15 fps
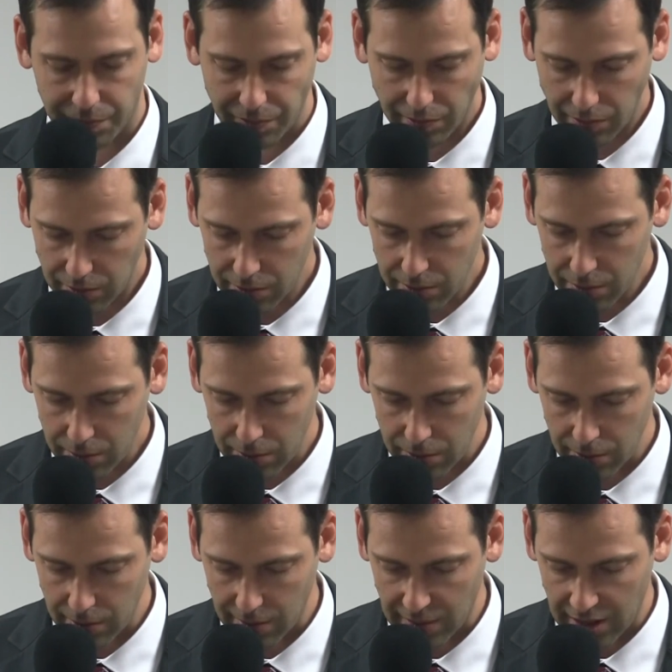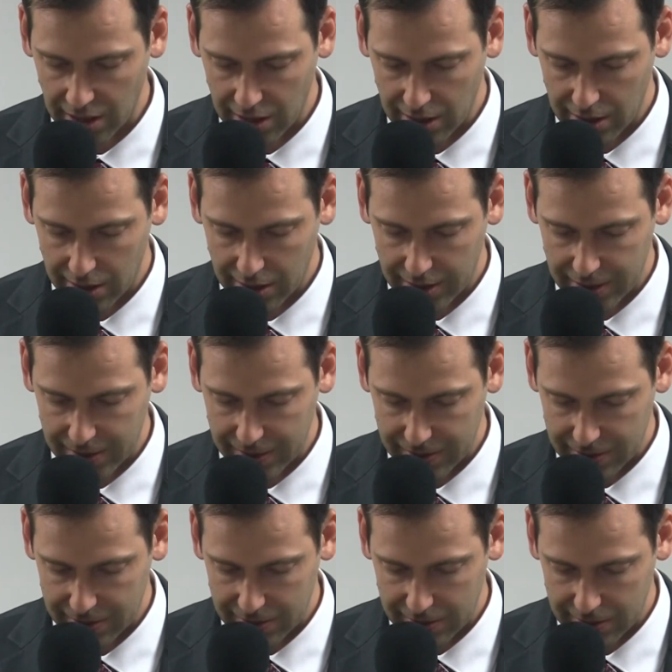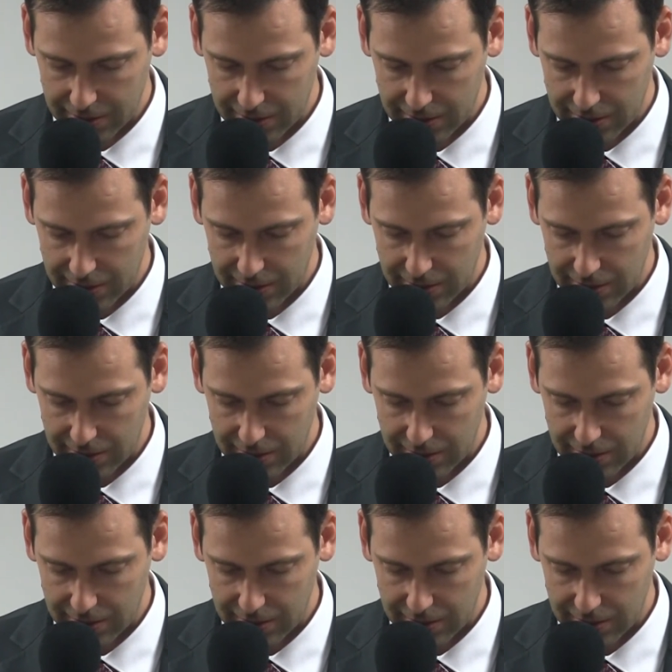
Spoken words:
Nobody speaks.